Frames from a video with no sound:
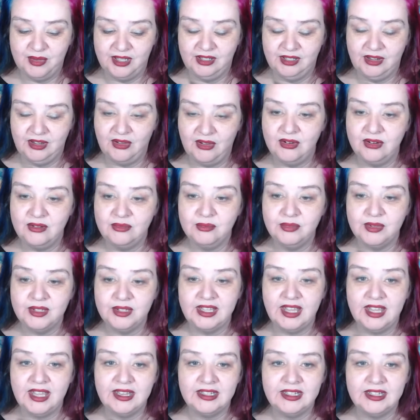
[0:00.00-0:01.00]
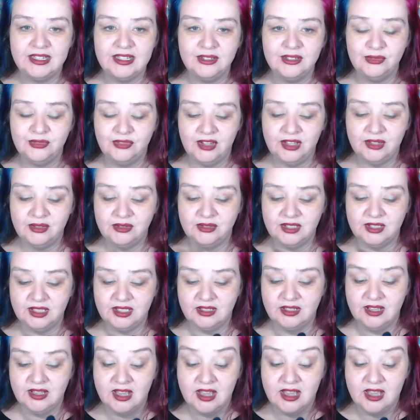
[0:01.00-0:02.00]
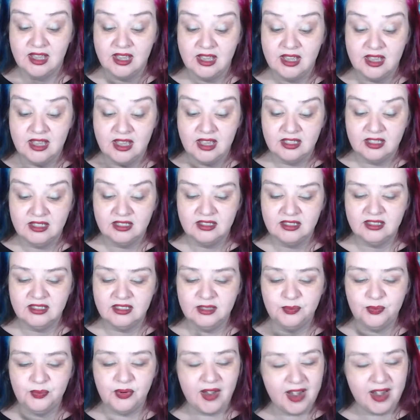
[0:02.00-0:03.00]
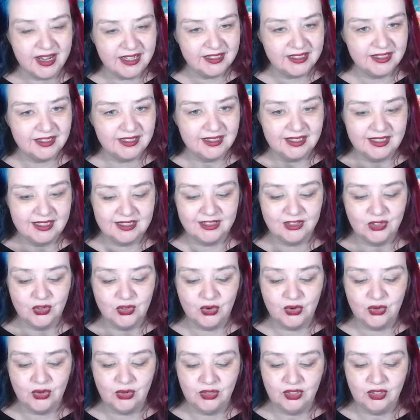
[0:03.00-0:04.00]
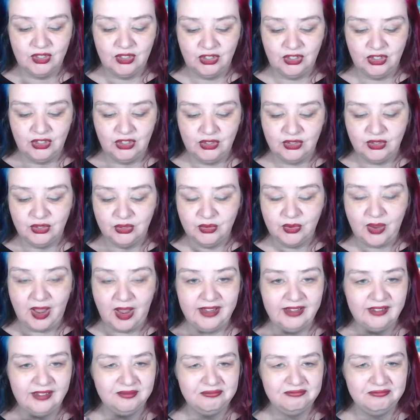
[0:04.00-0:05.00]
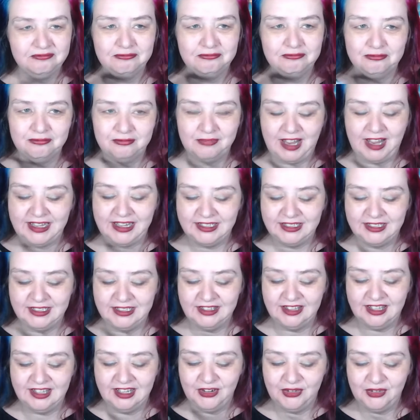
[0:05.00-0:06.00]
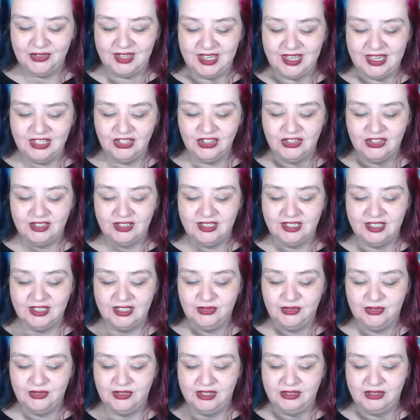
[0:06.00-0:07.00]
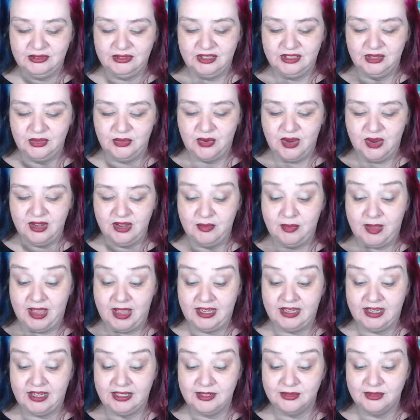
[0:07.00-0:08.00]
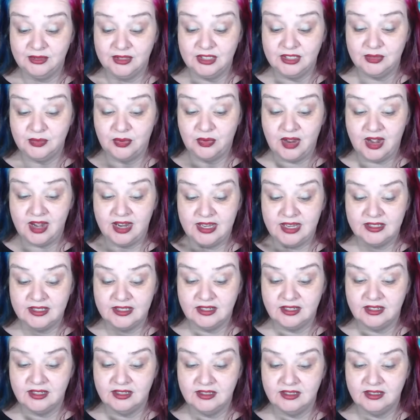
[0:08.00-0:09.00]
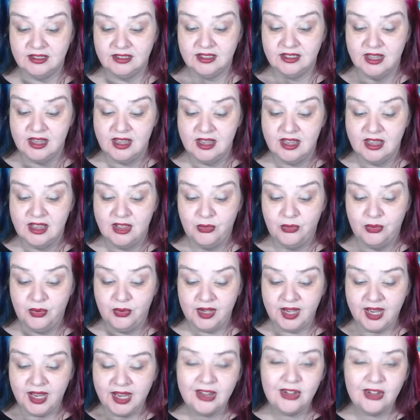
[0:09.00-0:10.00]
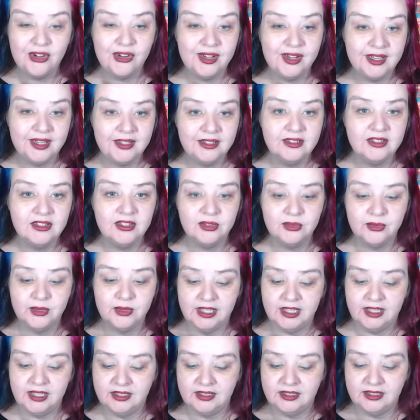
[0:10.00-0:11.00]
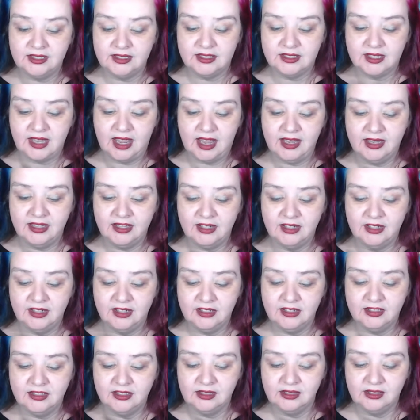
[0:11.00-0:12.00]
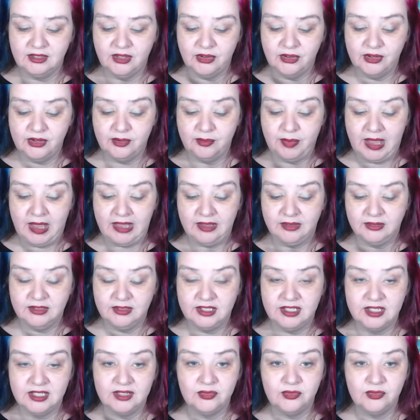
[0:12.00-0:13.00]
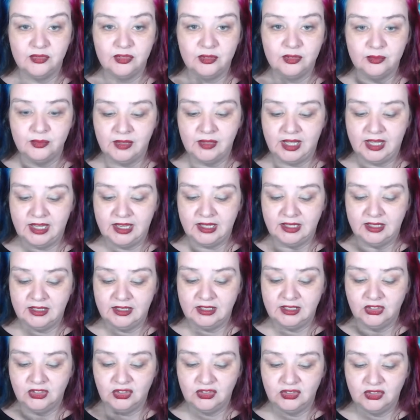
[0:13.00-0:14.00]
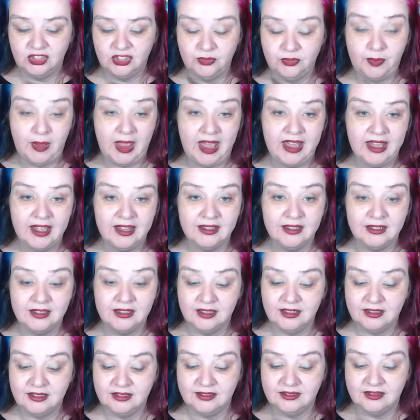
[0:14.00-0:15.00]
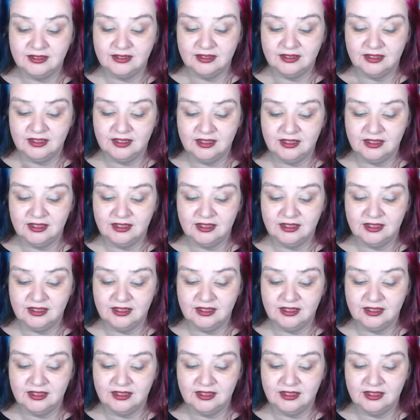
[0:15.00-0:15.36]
along but yeah needle felting surprisingly is not new i've I did a thing on the history of needle felting a while back, and I was surprised because when I got into it, I'd heard a lot about it from like Japan and